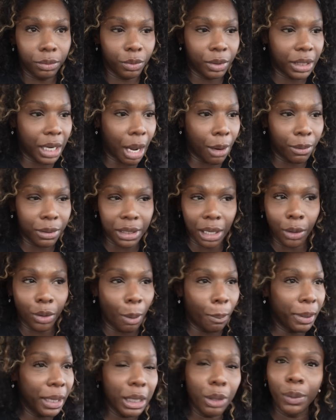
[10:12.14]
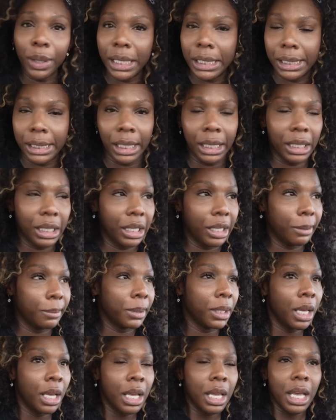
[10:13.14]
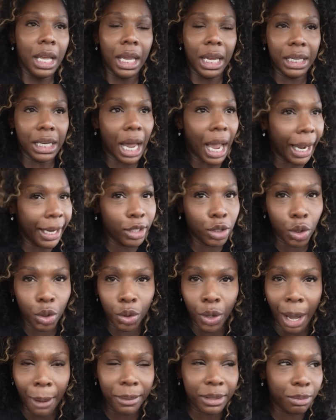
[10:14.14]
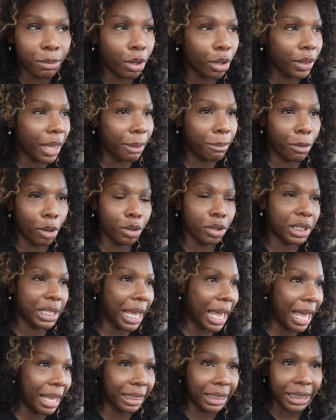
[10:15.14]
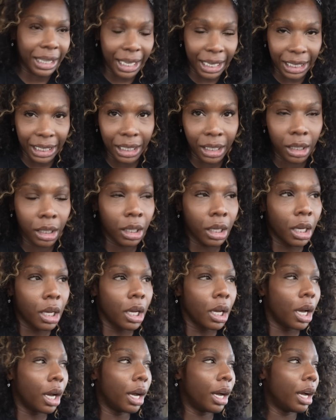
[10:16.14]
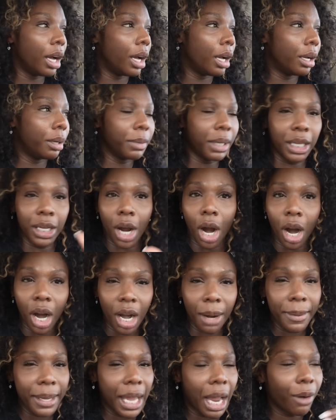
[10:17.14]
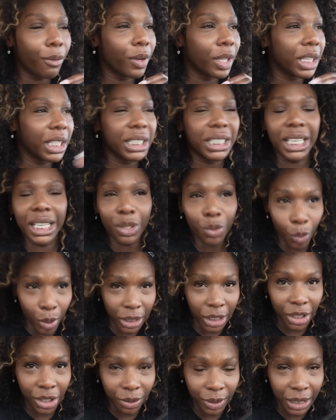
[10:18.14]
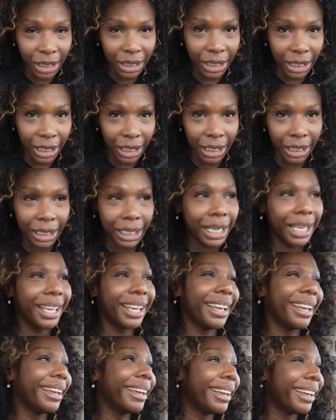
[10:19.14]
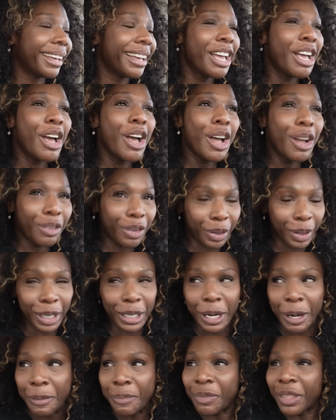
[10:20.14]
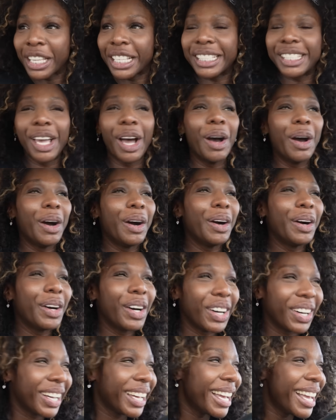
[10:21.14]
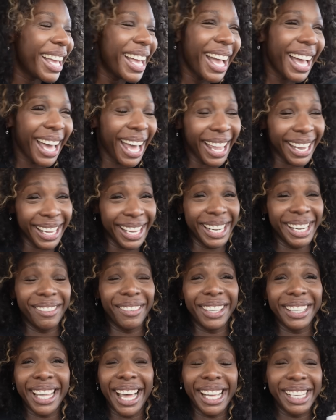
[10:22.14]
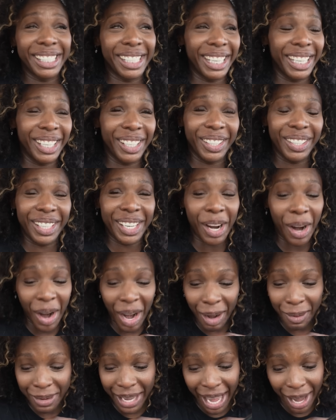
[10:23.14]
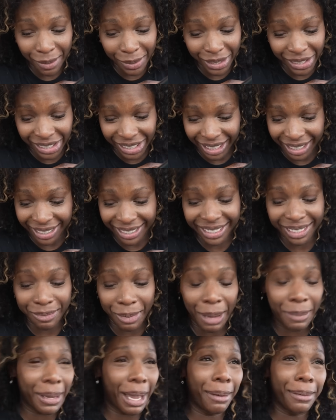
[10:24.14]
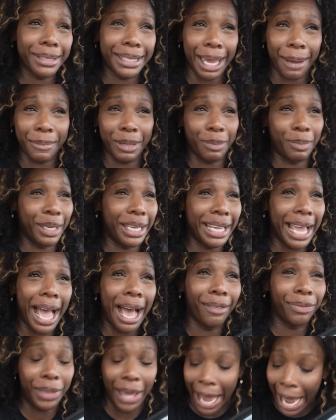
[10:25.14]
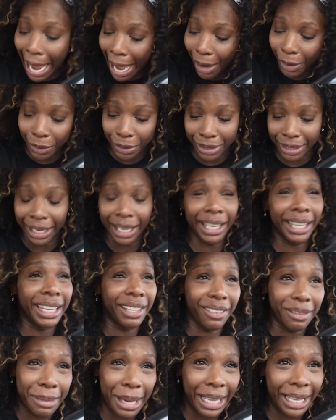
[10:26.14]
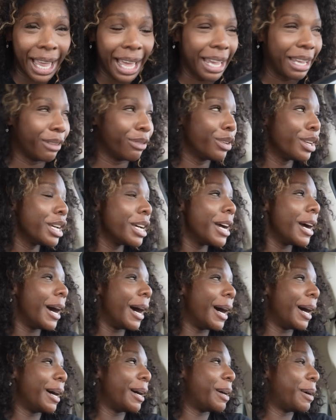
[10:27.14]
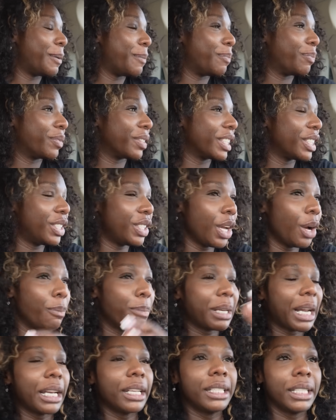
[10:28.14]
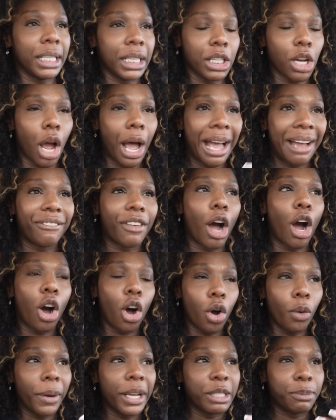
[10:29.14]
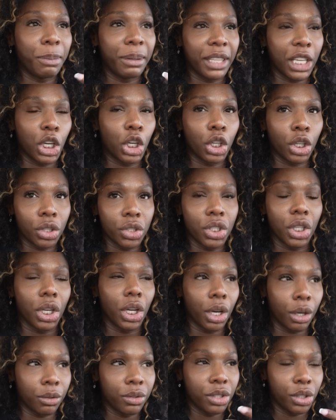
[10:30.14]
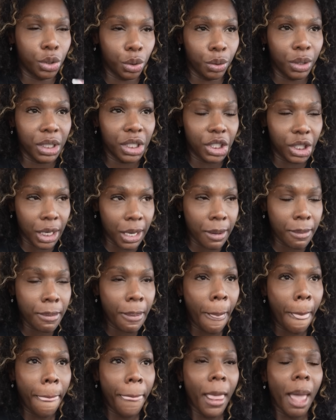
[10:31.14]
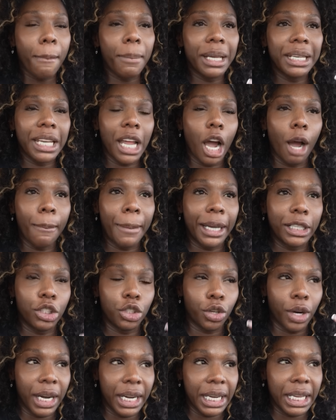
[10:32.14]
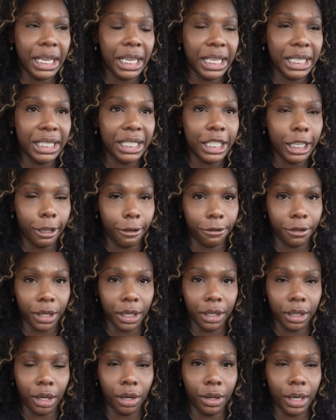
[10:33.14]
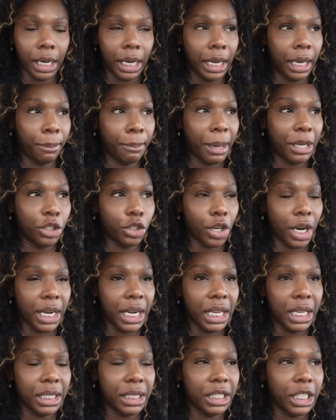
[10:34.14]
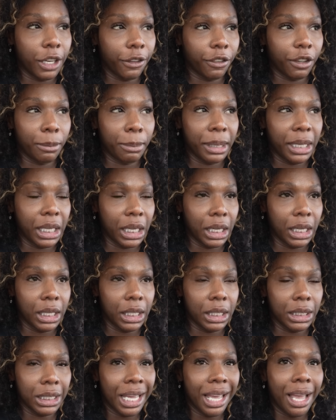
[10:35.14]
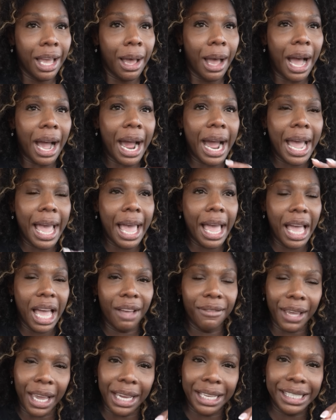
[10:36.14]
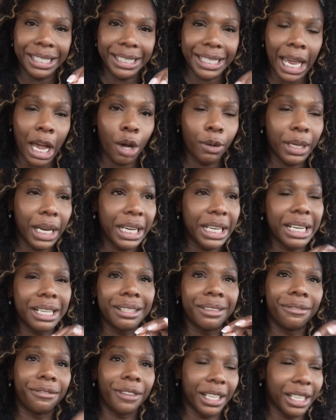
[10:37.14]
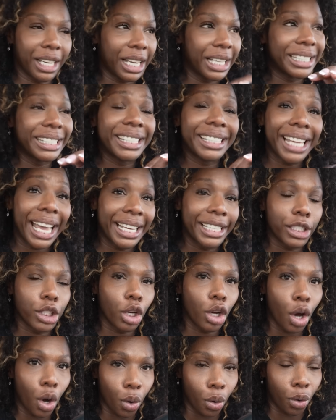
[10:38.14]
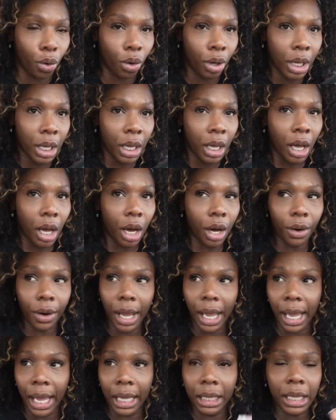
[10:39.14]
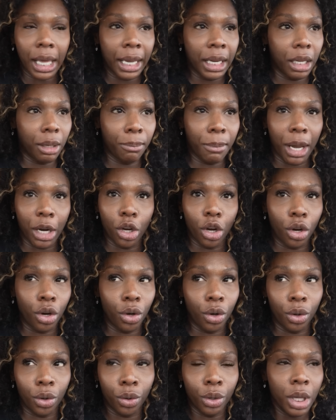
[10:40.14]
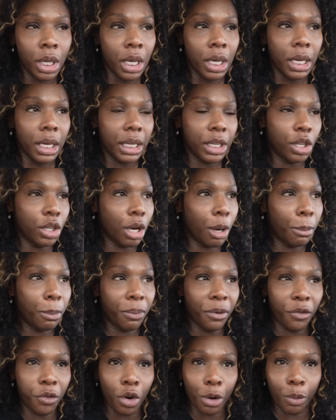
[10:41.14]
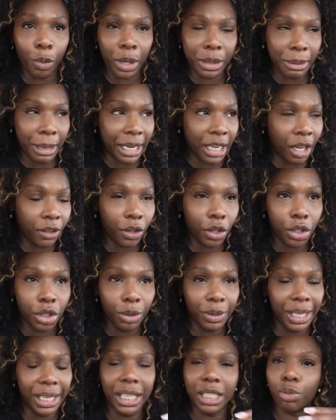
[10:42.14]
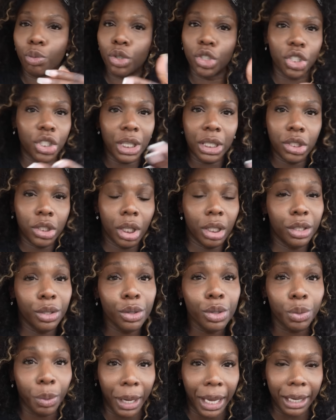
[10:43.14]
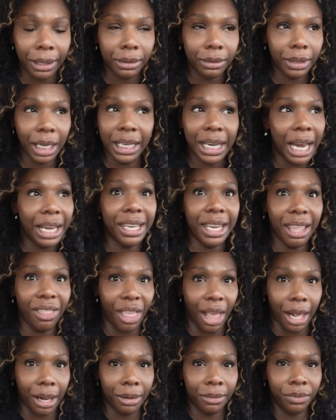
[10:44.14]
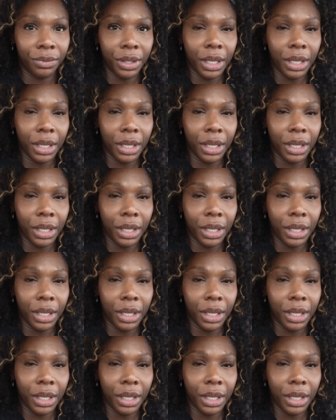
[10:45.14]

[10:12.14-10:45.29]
when I was on the Pee-wee teams in high school, I was most athletic. In the Army, I really didn't want to do anything for real. So I can't even lie to you. In the Army, I was just, baby, I was happy to be out the house and living my life. But I've always been the girl to go to the gym. But now my training is different, okay? My training is different because I have a sound and concise goal, okay? Like, my goal, before with my other two kids was just to lose weight. And I did that.